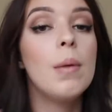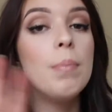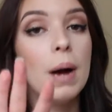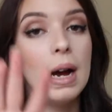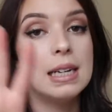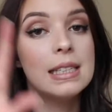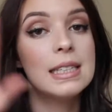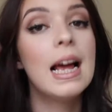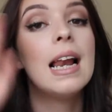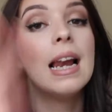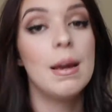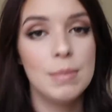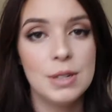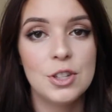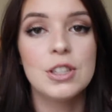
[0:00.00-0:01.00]
But
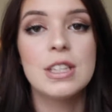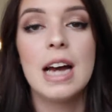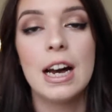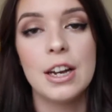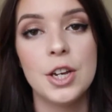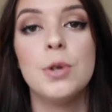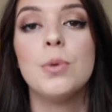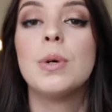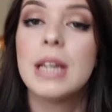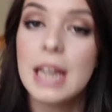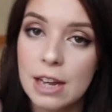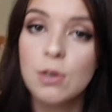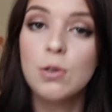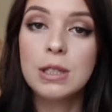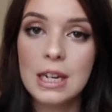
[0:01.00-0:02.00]
let me just tell you,
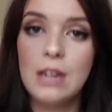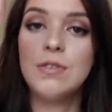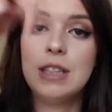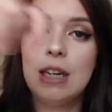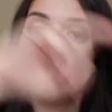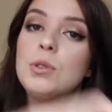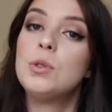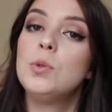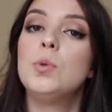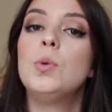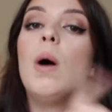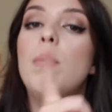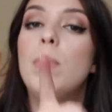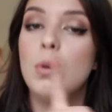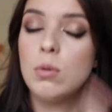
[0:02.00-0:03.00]
get yourself down
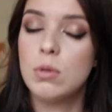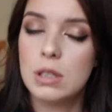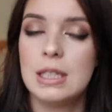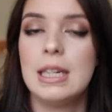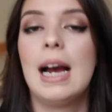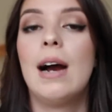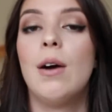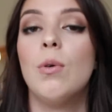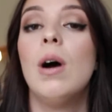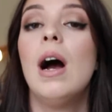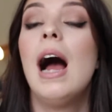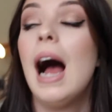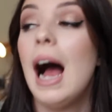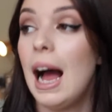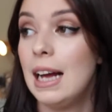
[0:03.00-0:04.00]
to Boots now
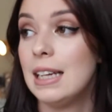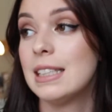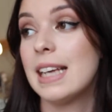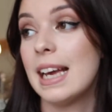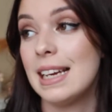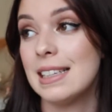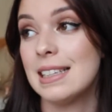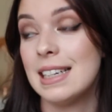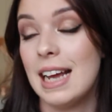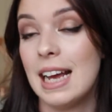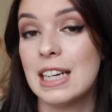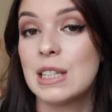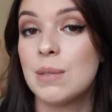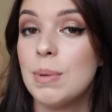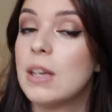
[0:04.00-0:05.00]
and get into
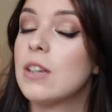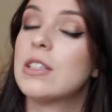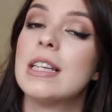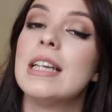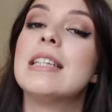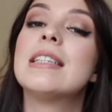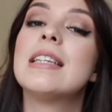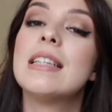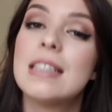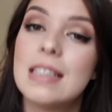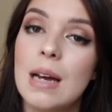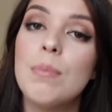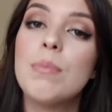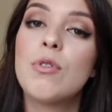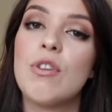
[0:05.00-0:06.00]
NYX because there's
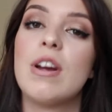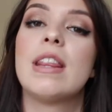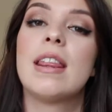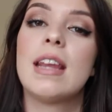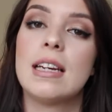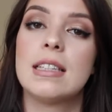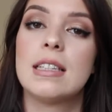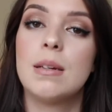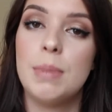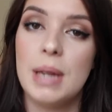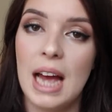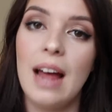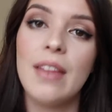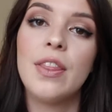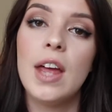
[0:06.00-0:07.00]
some great things to be
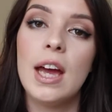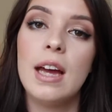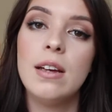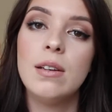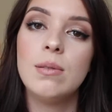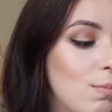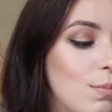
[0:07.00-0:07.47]
had there.